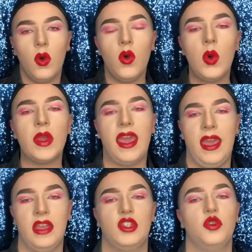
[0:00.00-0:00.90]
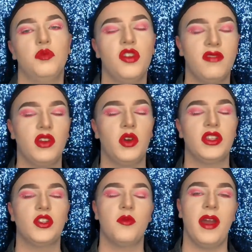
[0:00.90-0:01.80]
Okay, so moving on
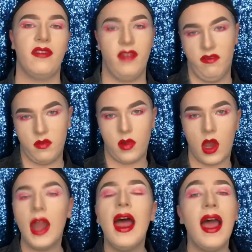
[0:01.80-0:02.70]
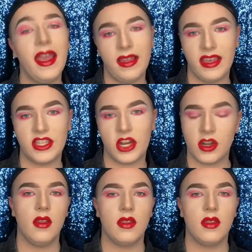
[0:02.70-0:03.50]
to my favourite part, highlighter.